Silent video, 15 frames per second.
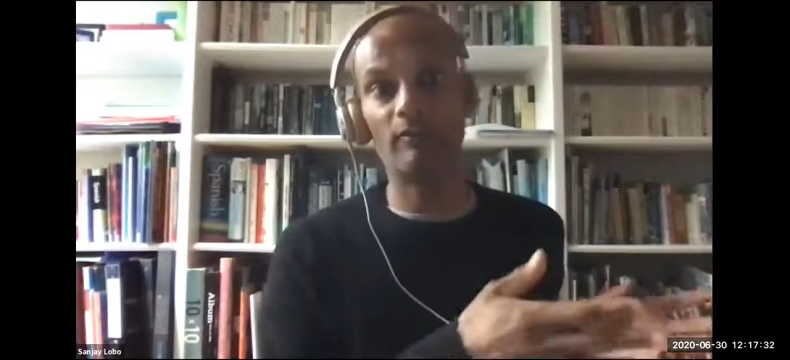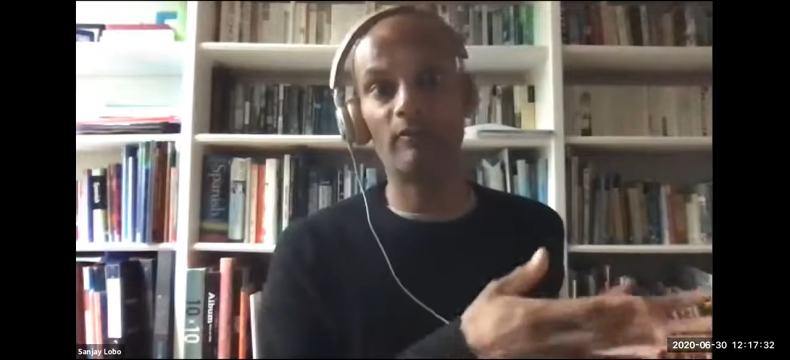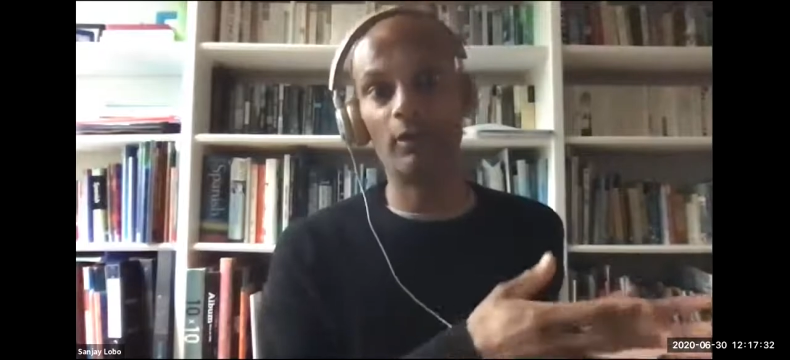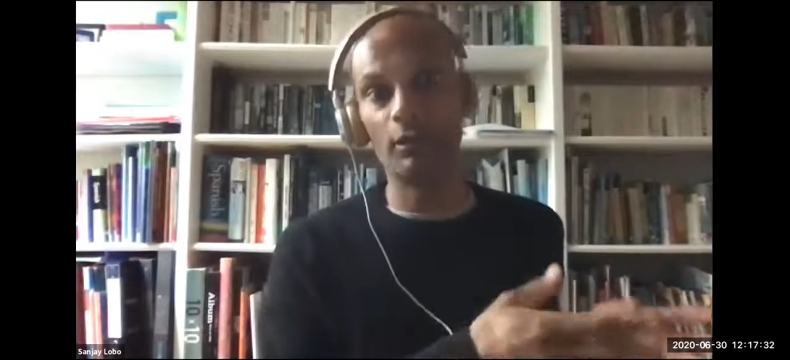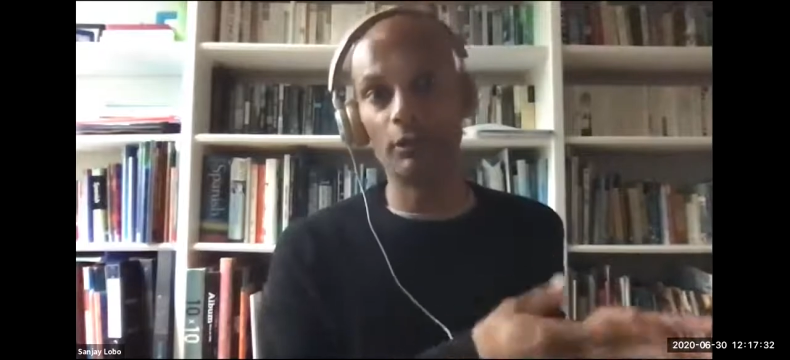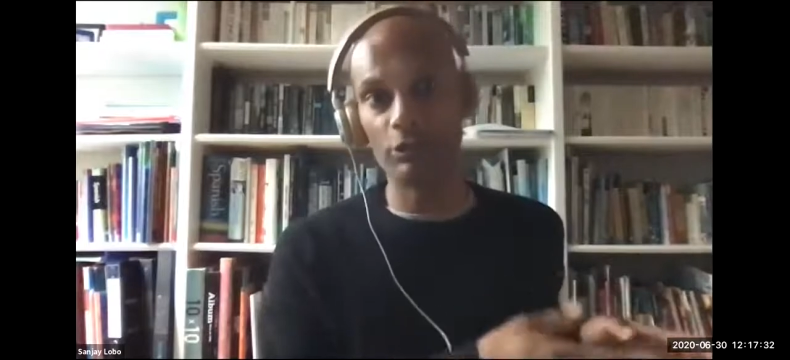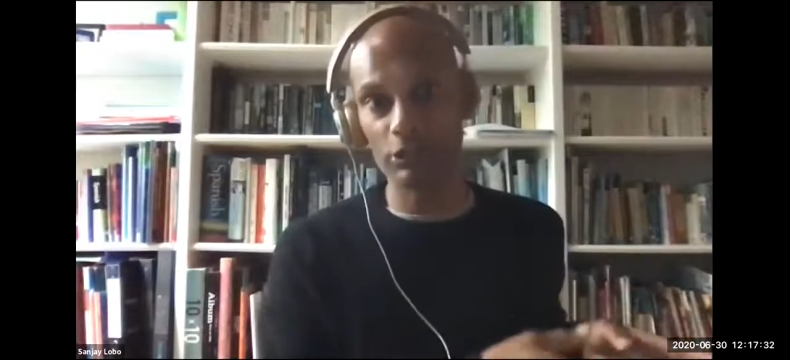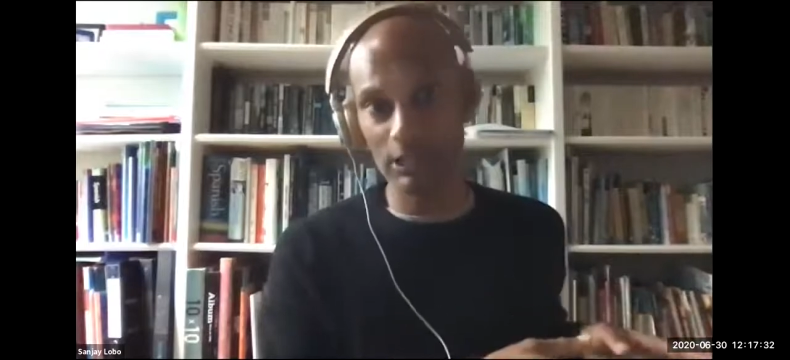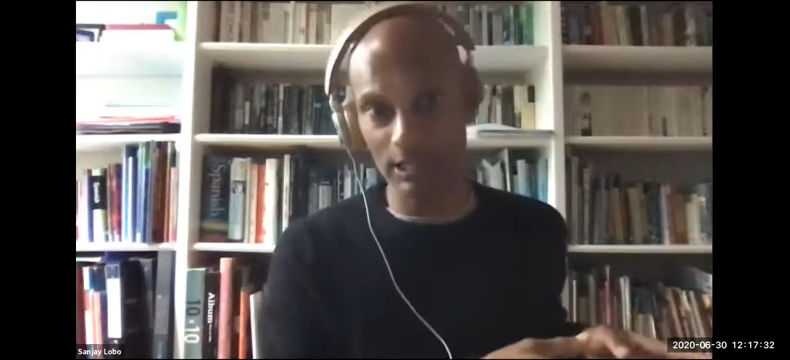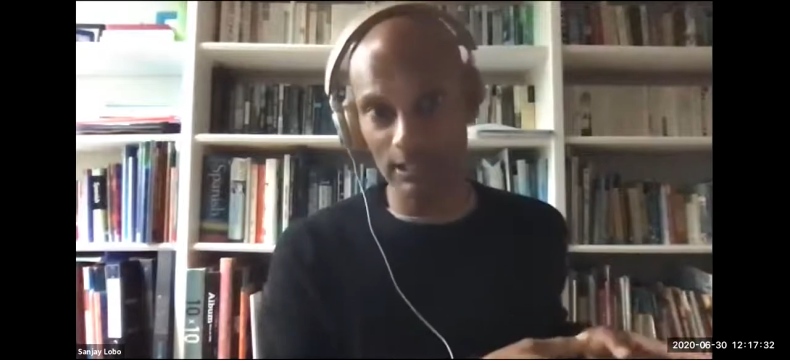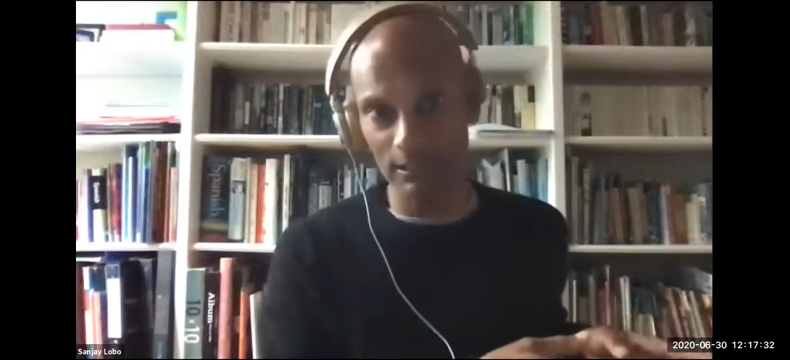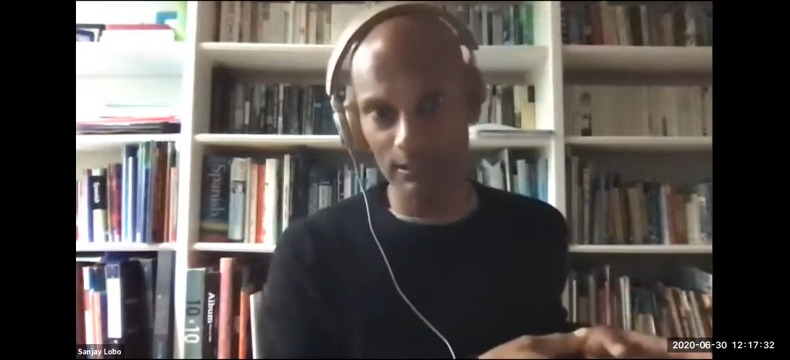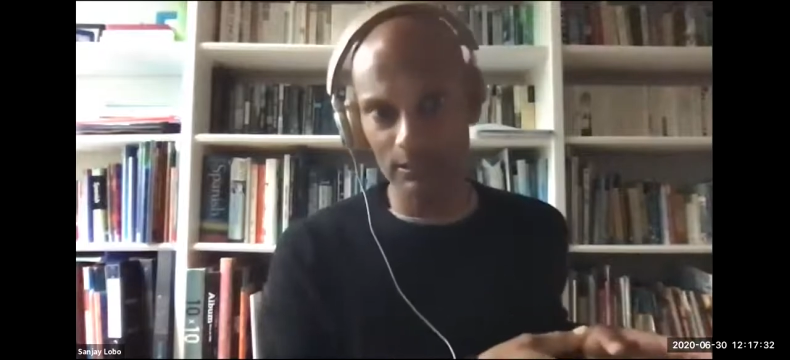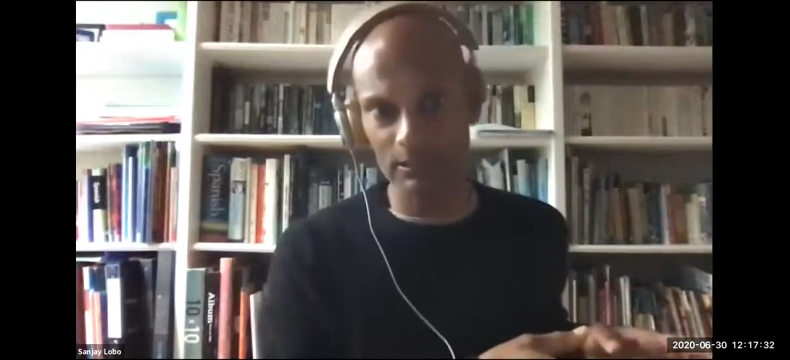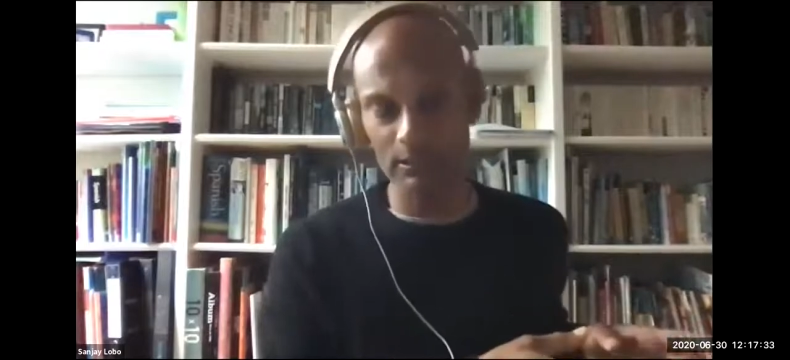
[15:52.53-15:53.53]

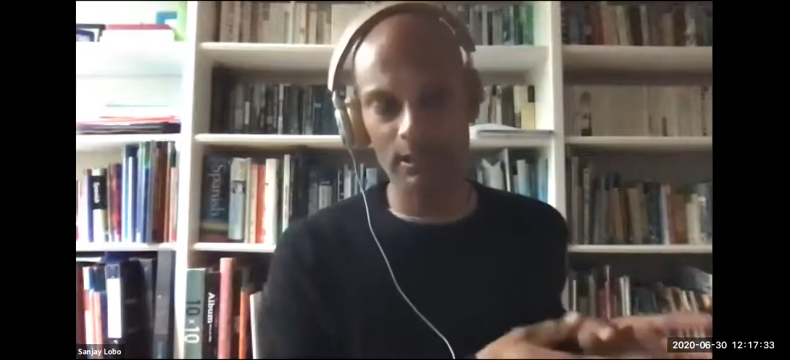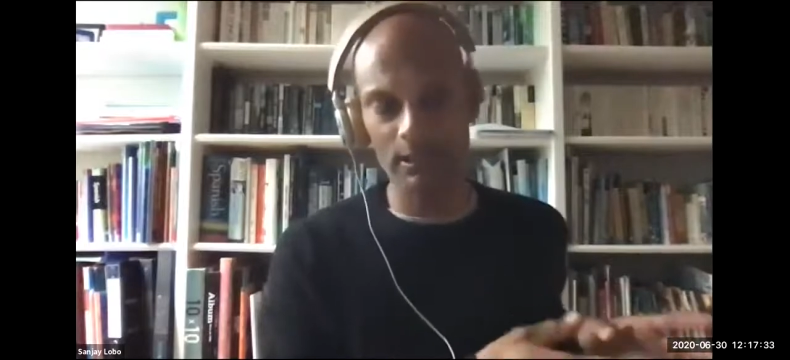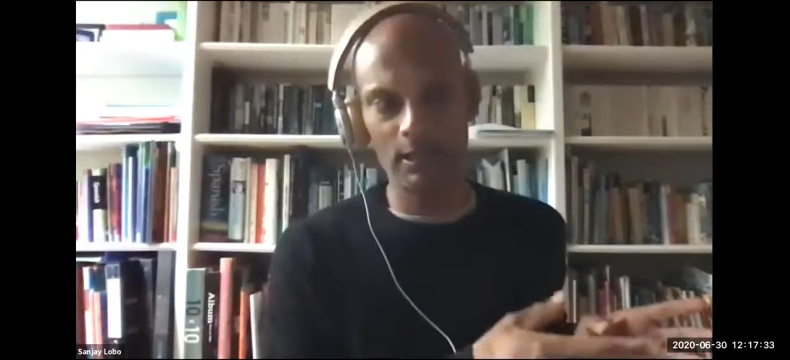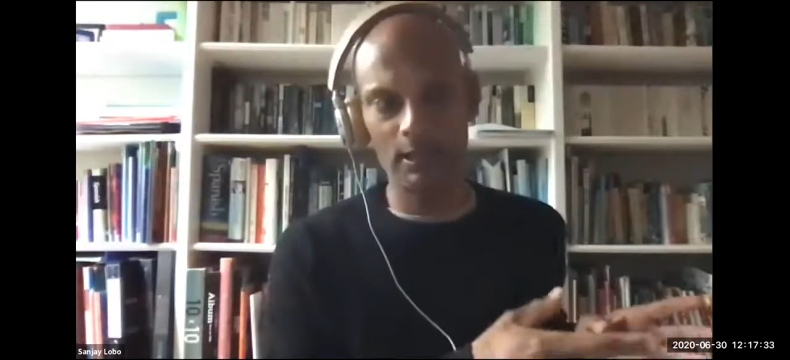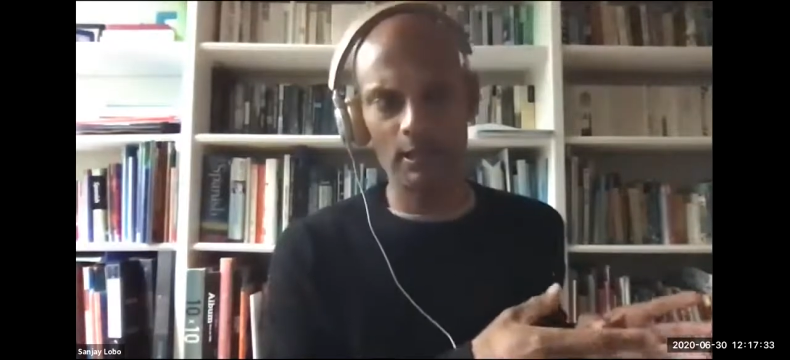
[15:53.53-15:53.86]
volunteers,